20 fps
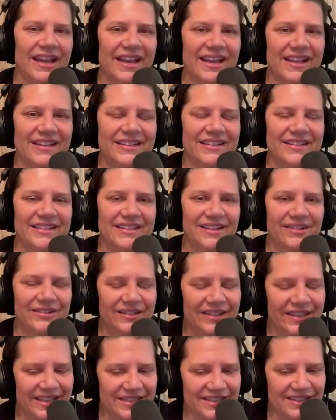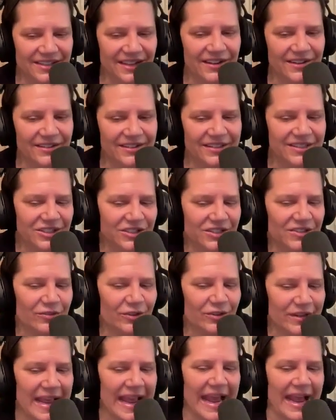And they were like, it's just
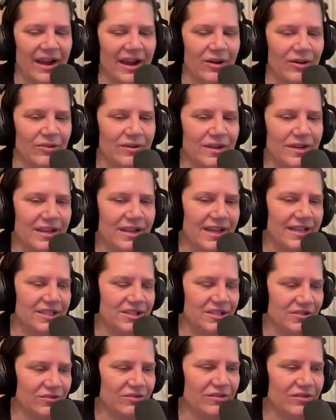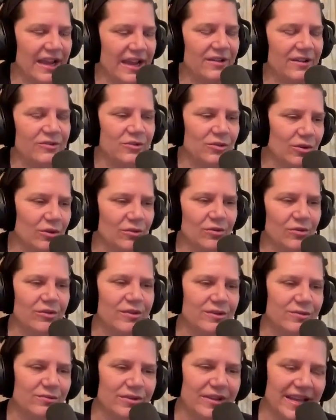for now. It's just for now as you go through
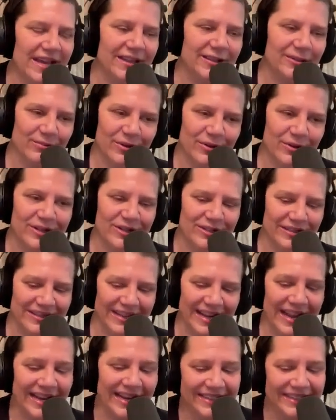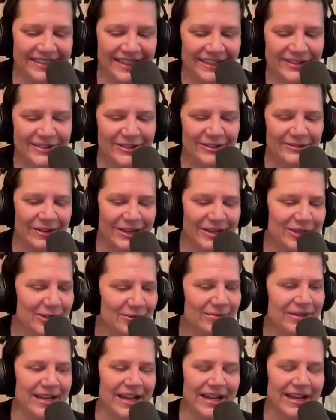this recalibration. I got to tell you though, my
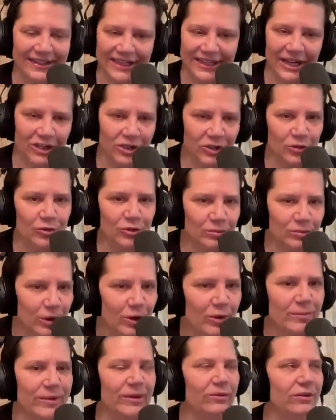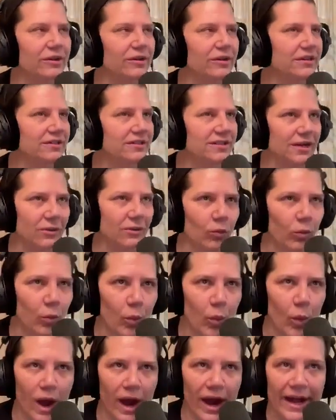human had like a huge moment where I was like,
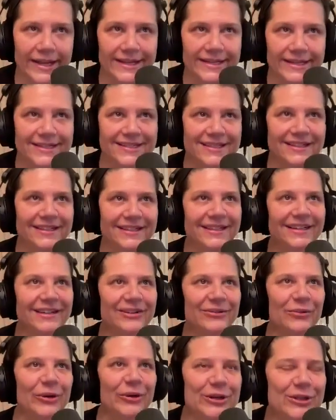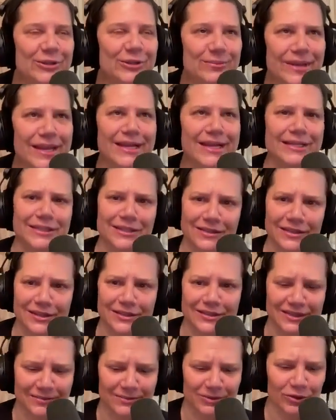what? What do you mean? Isn't
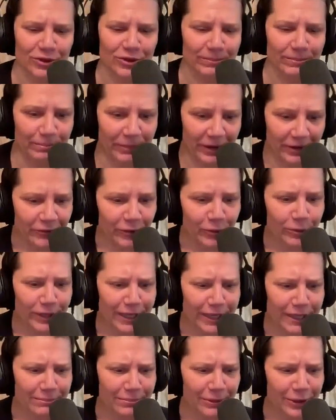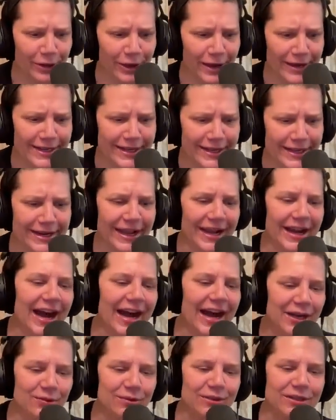there some sort of buffer we can put on it?
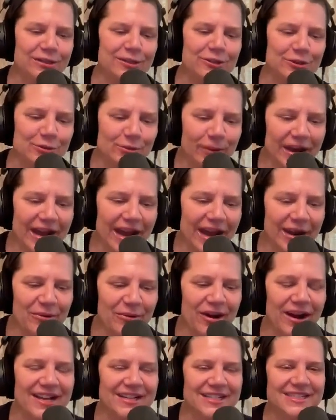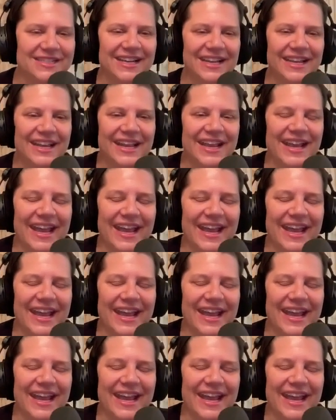I don't want to lose my iWatch.